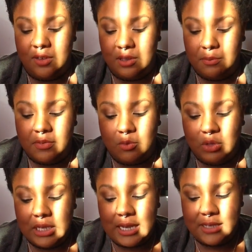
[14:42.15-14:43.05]
some
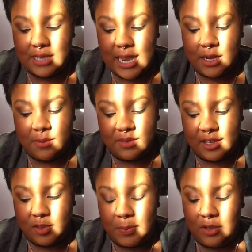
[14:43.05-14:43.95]
really nice items
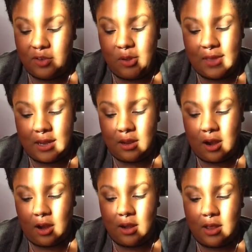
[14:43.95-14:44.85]
that speak to you that
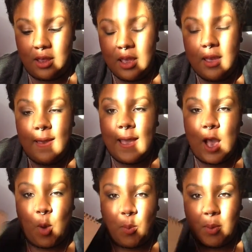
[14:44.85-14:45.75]
are going to
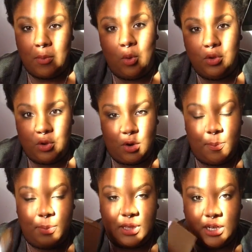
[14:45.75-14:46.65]
help promote
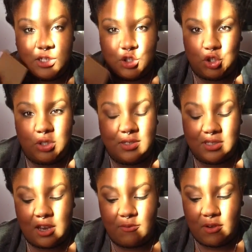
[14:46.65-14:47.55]
your ability to journal and
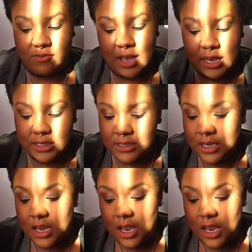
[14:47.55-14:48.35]
self-reflect.